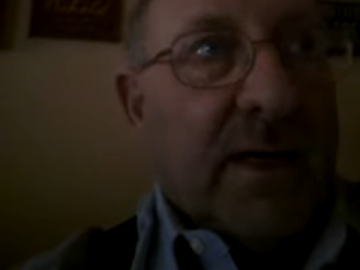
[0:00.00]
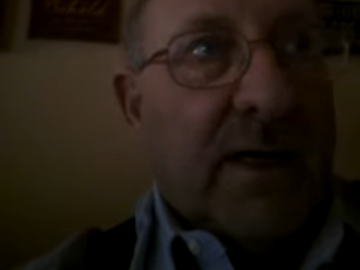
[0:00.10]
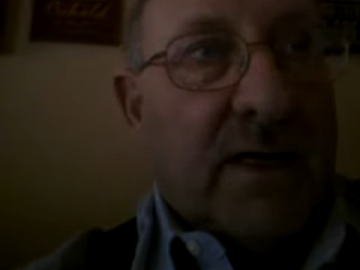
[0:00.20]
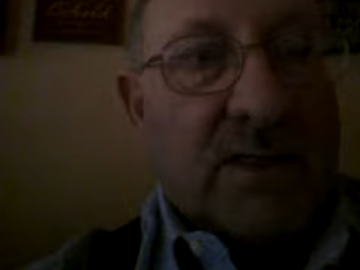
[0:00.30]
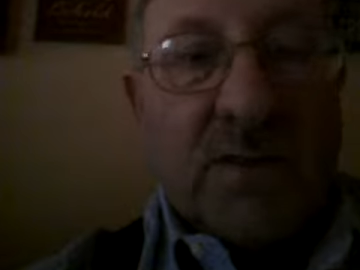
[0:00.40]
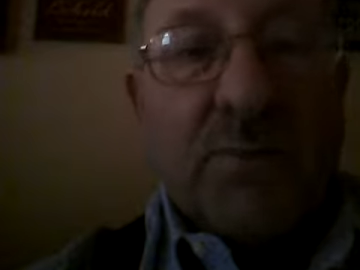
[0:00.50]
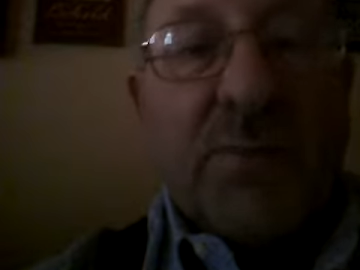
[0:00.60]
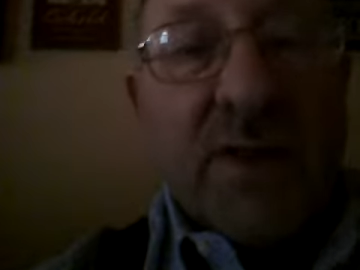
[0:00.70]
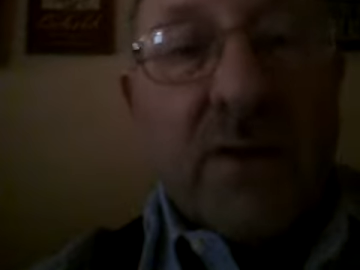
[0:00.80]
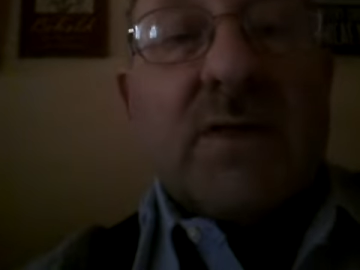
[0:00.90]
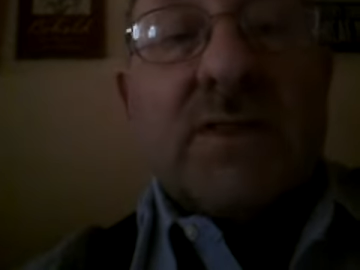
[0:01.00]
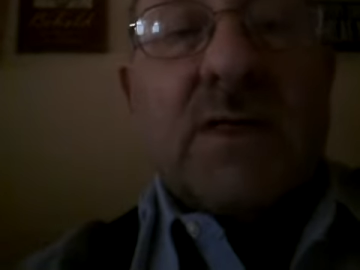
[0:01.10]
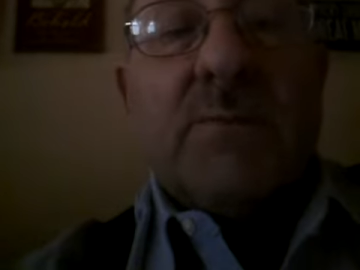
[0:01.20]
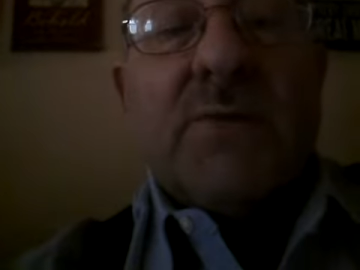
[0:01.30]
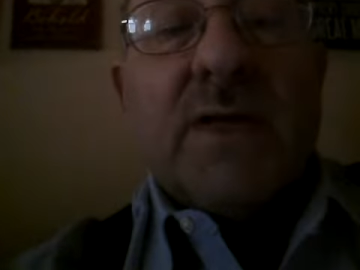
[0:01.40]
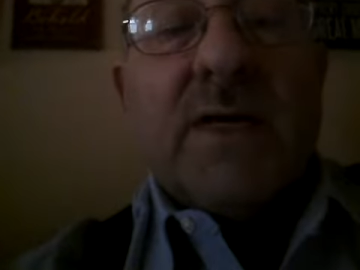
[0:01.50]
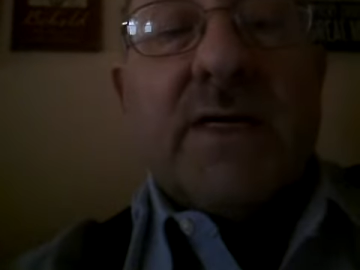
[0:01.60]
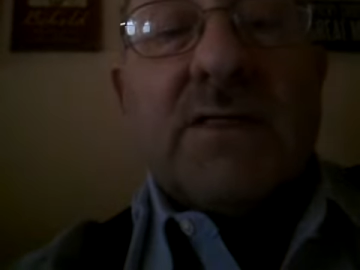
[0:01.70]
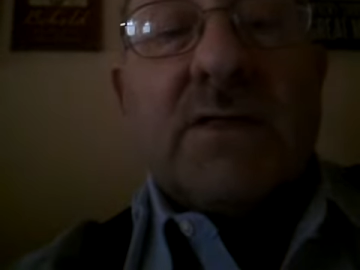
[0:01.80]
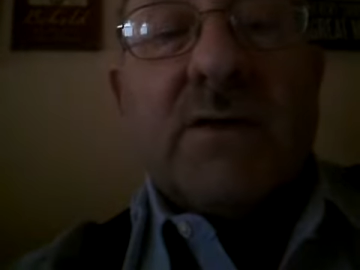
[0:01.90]
he doesn't belong
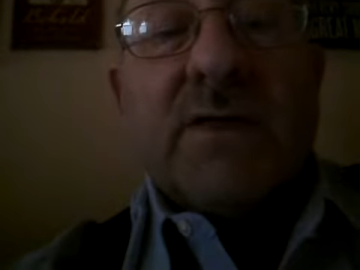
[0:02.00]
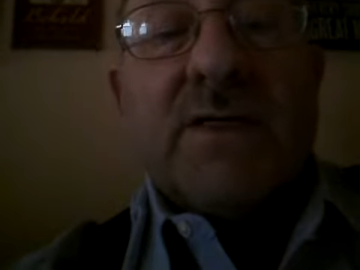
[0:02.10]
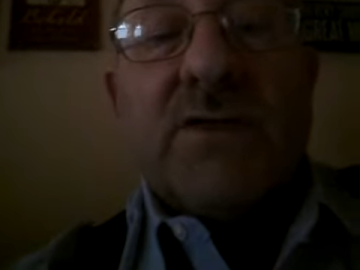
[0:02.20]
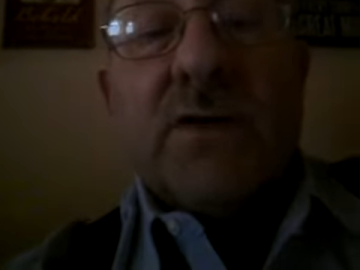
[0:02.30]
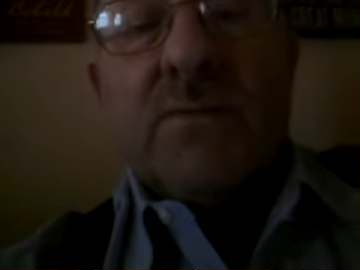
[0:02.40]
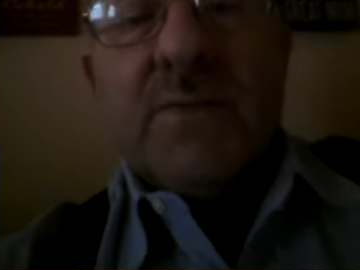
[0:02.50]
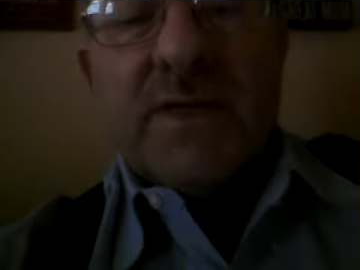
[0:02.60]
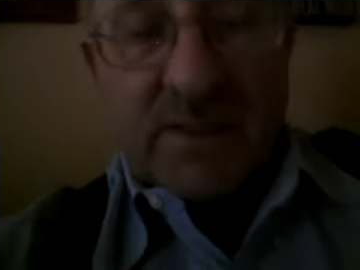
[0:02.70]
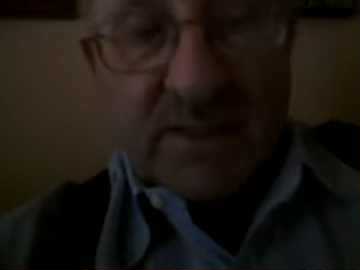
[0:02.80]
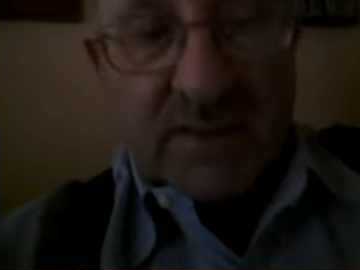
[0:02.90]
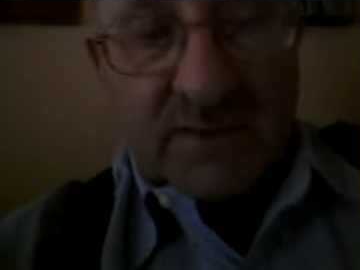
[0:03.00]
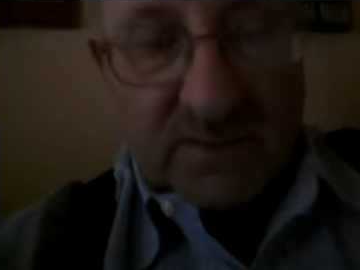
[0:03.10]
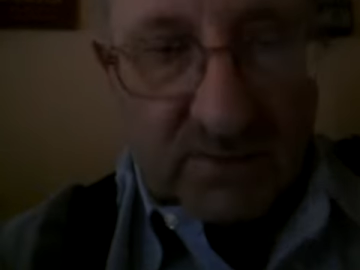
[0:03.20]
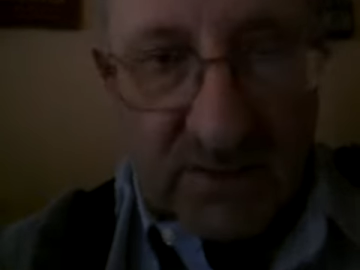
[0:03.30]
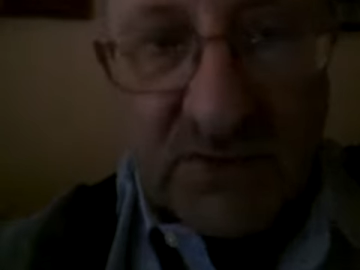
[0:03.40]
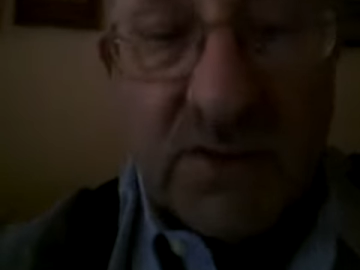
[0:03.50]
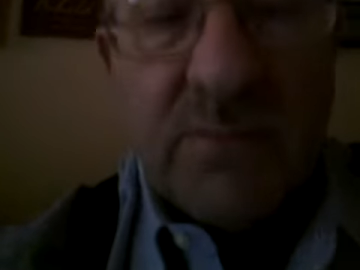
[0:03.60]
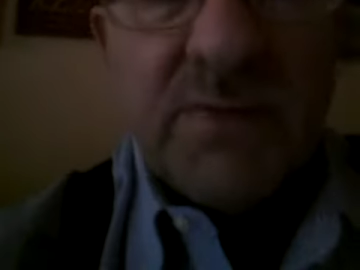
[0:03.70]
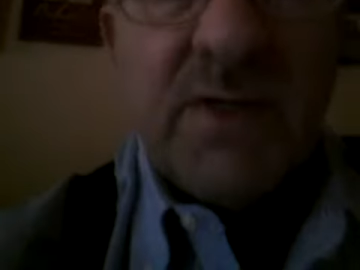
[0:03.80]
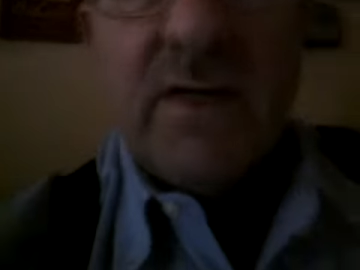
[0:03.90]
someplace, or he shouldn't be this, or he
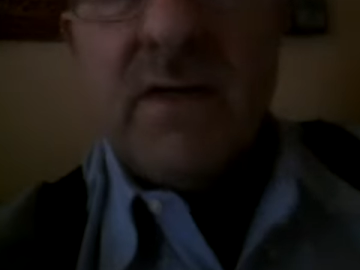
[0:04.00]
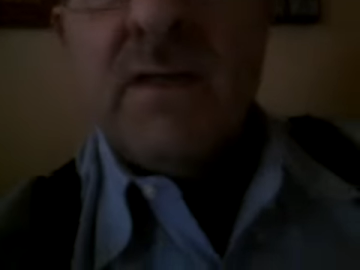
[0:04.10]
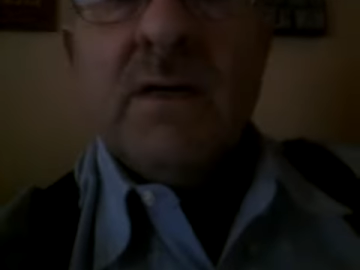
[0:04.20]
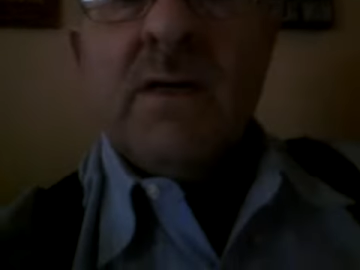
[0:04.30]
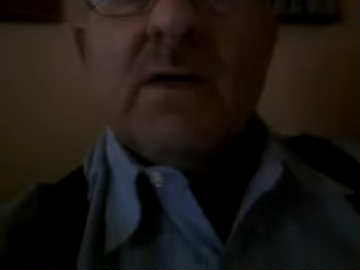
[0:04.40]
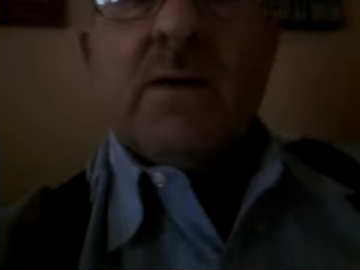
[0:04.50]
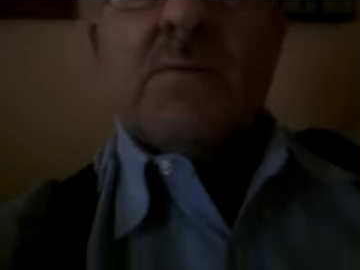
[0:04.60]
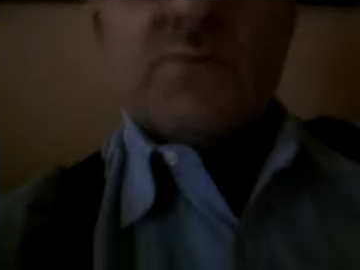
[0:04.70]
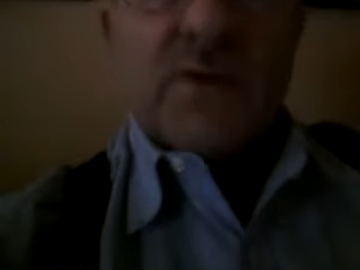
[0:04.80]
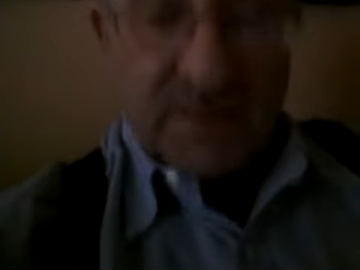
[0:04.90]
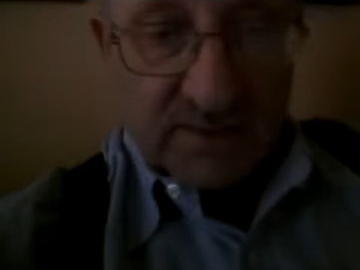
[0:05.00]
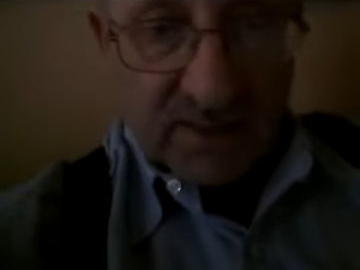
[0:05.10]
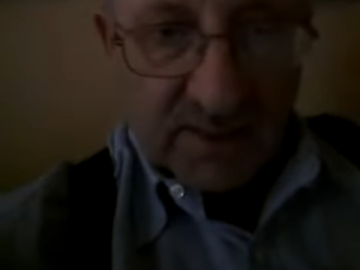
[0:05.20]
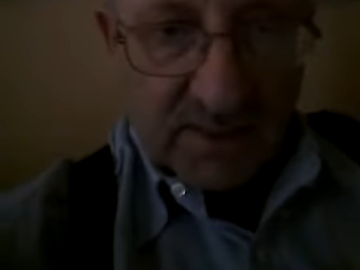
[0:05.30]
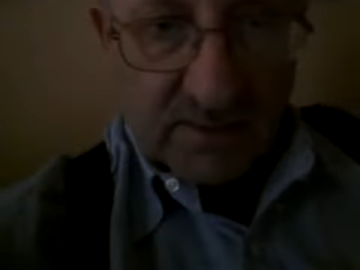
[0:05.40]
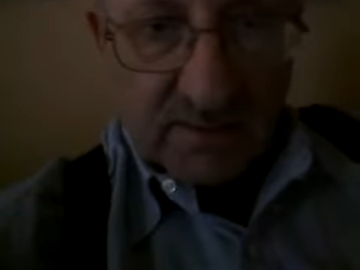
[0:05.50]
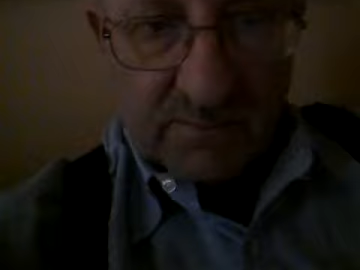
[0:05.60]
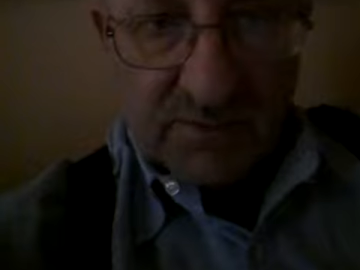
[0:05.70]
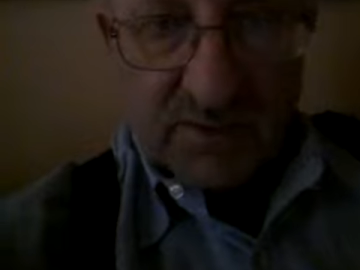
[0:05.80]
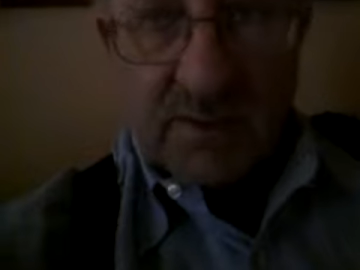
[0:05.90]
shouldn't be the
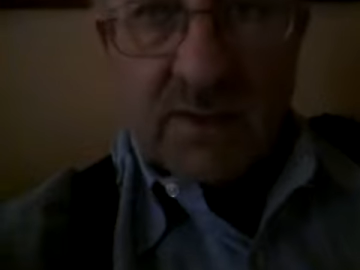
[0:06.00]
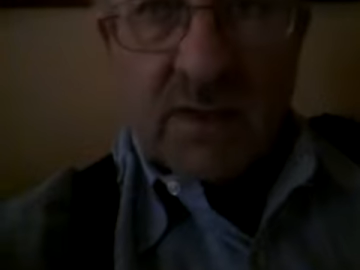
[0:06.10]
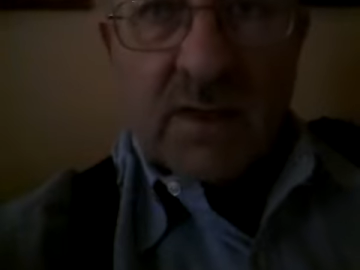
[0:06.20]
president. But